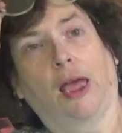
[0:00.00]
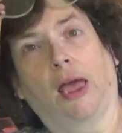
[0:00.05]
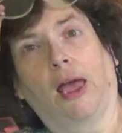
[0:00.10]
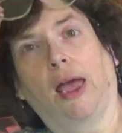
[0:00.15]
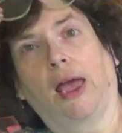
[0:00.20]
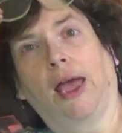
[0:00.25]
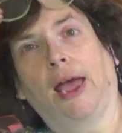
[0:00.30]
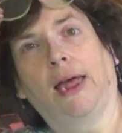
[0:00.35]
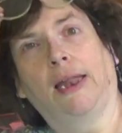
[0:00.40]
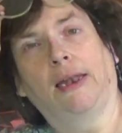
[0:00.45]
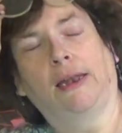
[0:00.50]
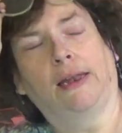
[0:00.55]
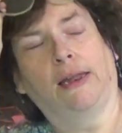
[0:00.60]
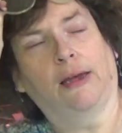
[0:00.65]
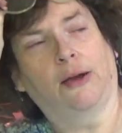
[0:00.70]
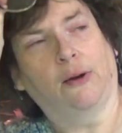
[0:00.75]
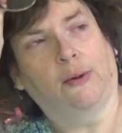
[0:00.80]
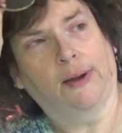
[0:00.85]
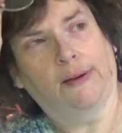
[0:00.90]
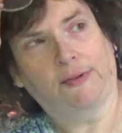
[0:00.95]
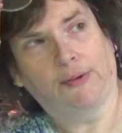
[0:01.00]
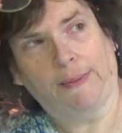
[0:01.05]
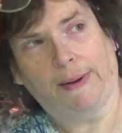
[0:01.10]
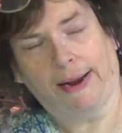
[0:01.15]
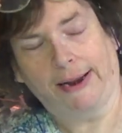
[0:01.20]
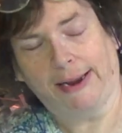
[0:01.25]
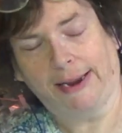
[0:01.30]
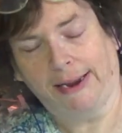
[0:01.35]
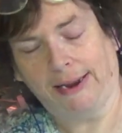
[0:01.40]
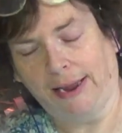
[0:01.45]
Hello,
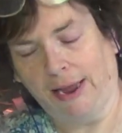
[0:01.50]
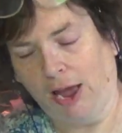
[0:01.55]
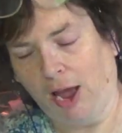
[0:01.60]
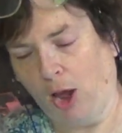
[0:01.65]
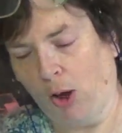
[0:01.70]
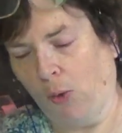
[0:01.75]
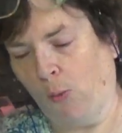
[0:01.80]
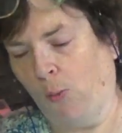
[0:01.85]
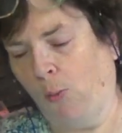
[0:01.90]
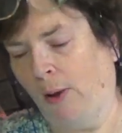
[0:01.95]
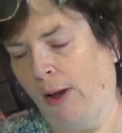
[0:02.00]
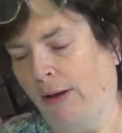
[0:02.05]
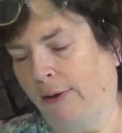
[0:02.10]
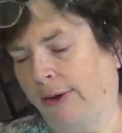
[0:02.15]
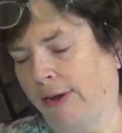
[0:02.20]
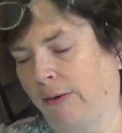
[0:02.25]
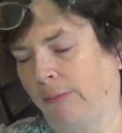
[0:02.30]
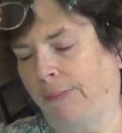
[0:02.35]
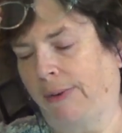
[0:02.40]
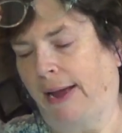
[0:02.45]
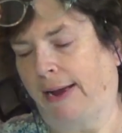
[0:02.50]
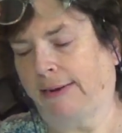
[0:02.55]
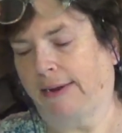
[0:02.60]
everybody. Welcome back